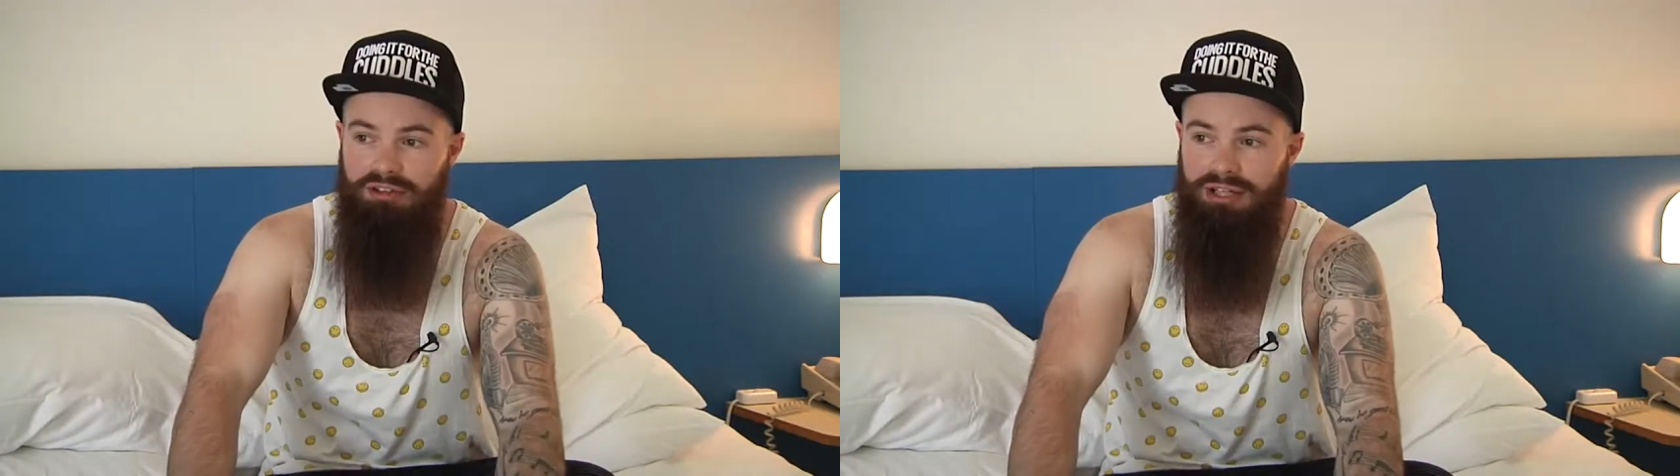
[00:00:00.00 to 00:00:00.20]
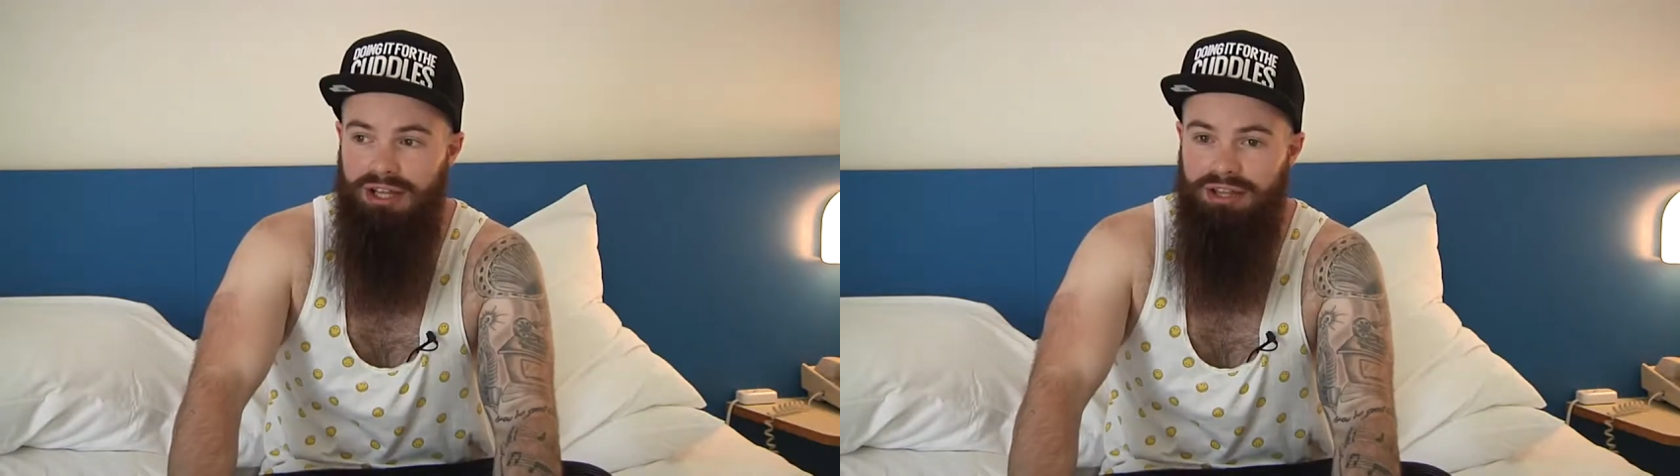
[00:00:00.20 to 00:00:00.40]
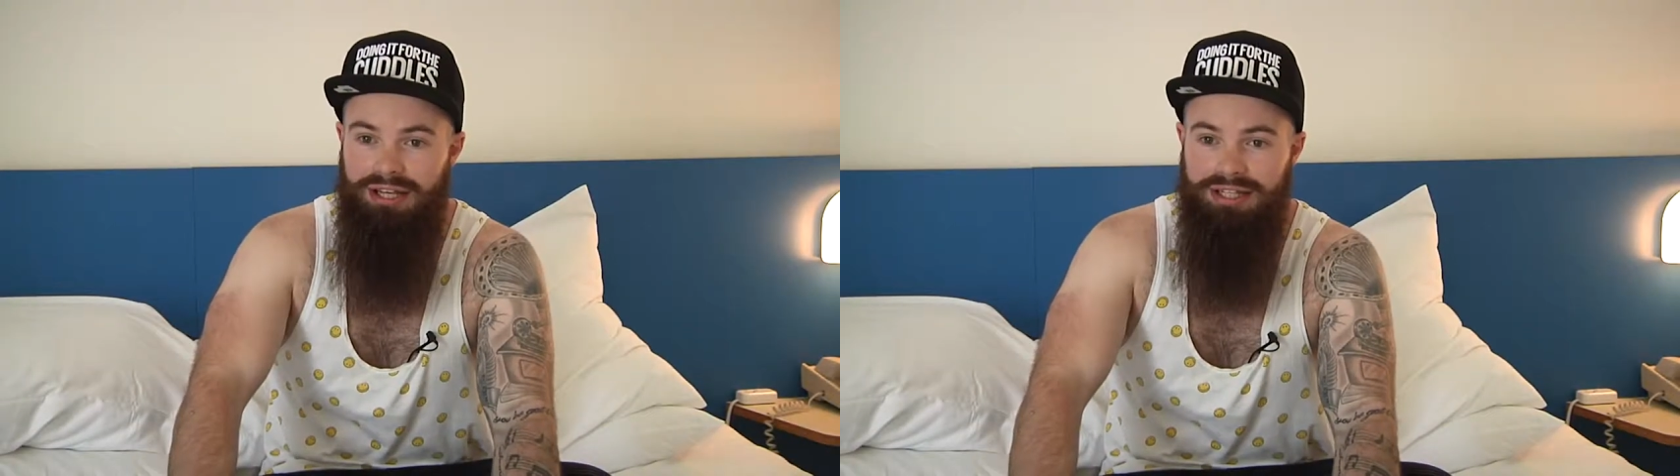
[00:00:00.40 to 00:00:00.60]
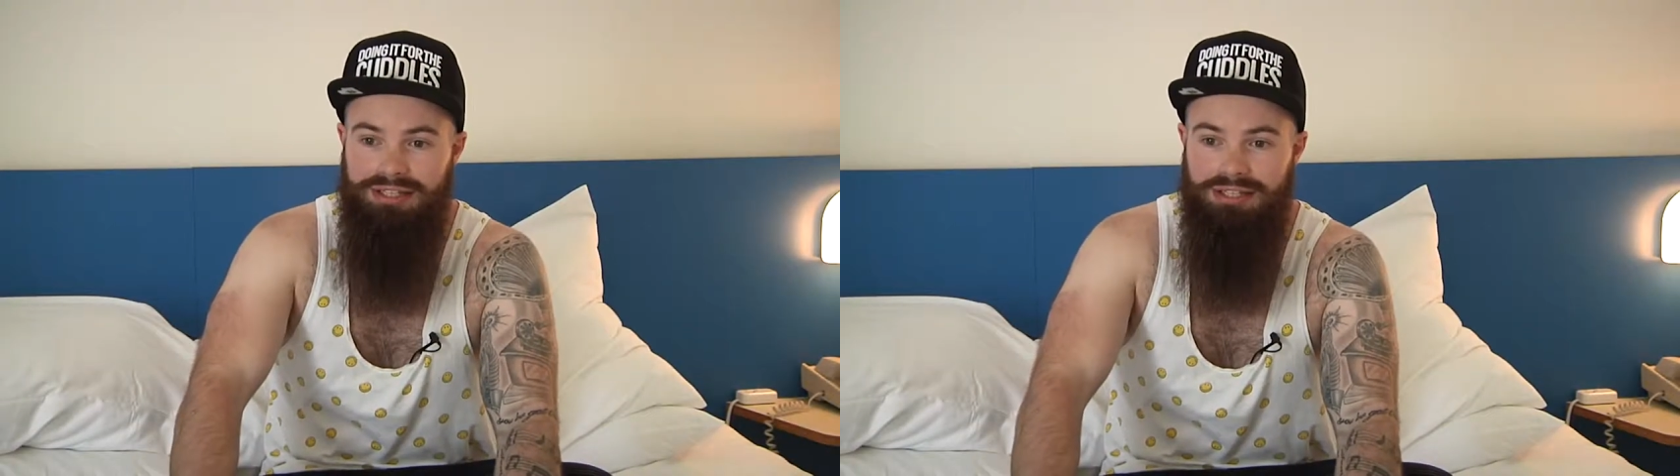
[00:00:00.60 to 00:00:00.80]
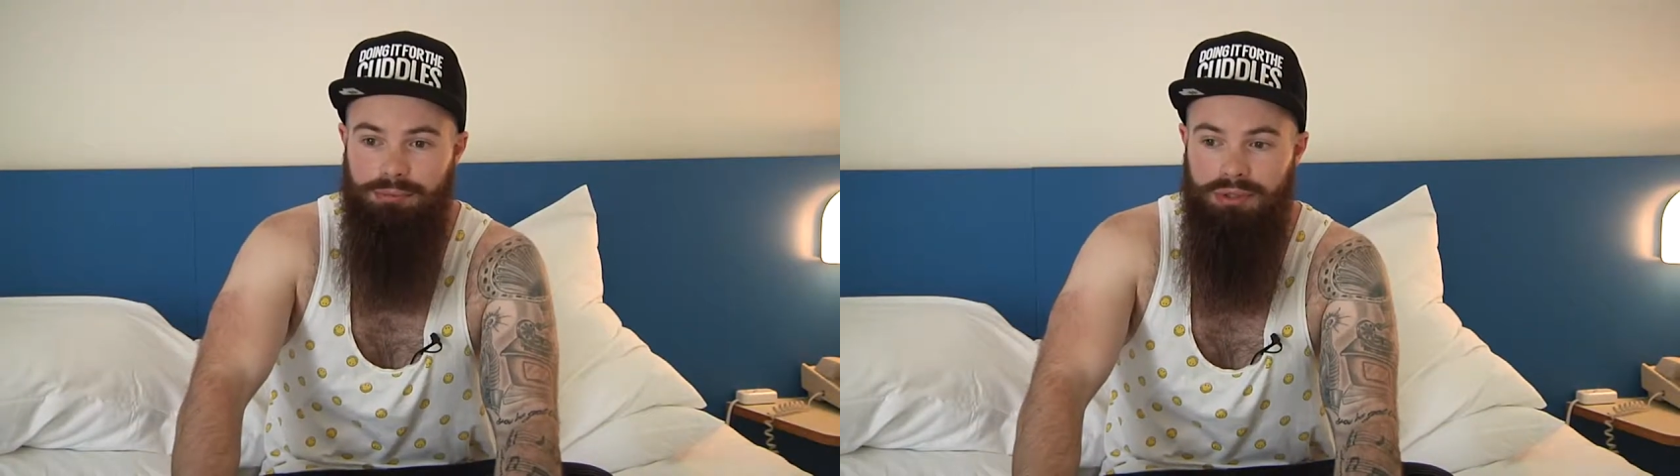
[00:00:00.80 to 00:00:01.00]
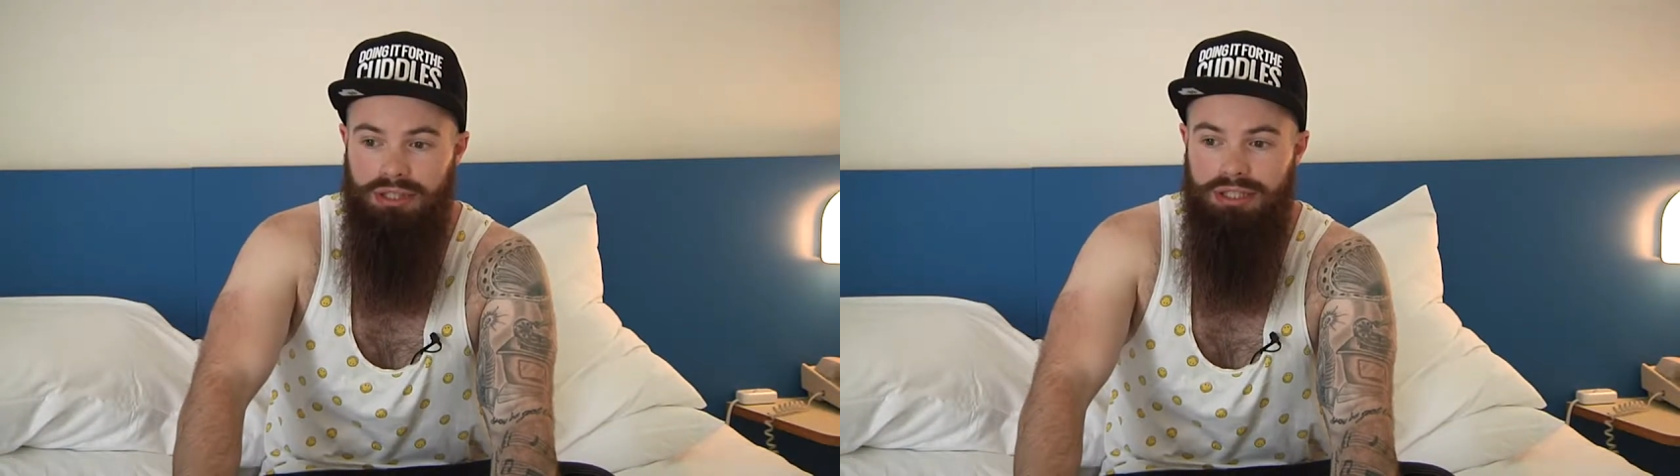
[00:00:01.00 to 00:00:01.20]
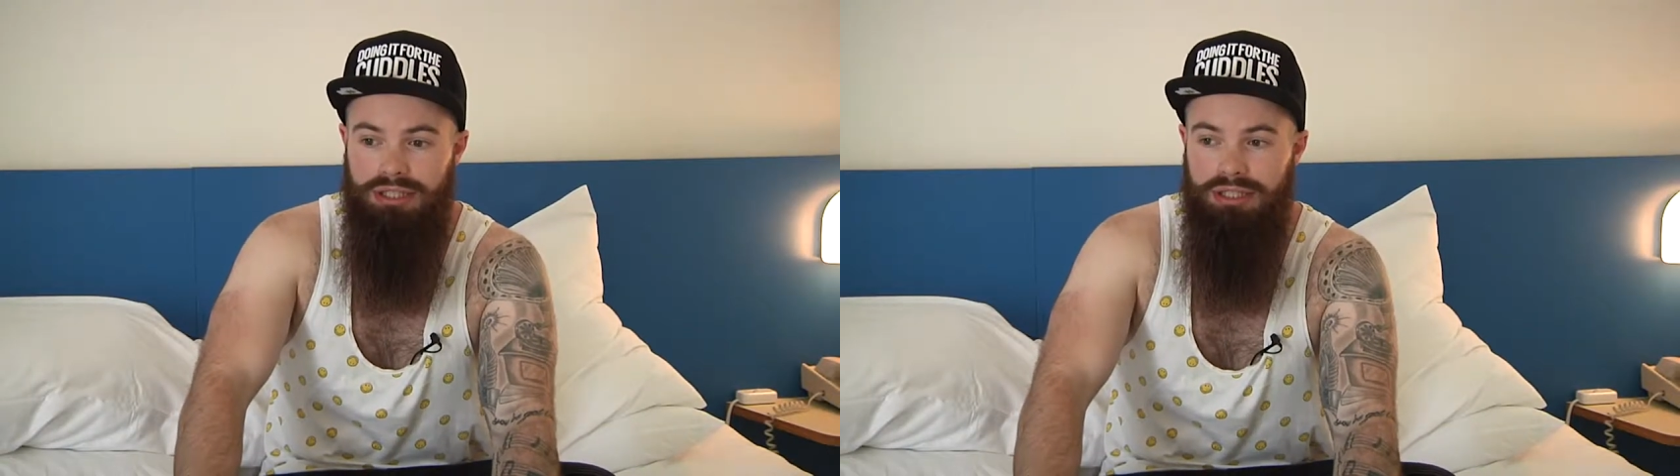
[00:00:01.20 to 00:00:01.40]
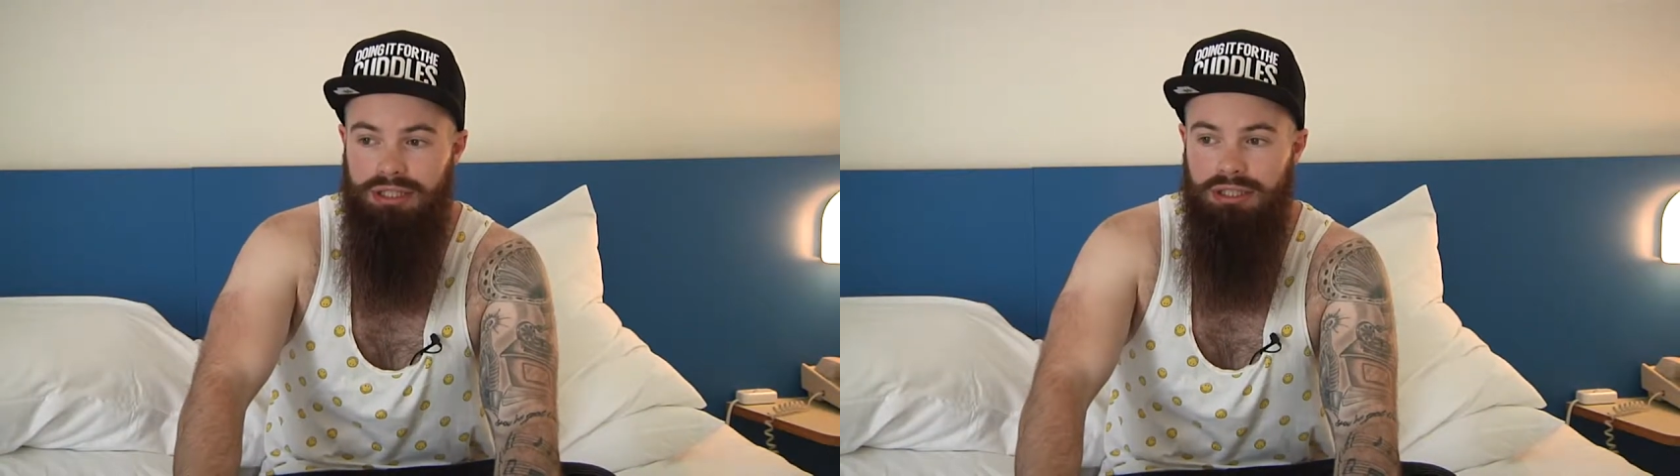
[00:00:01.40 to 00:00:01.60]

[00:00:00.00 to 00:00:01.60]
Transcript: feel like there needs to be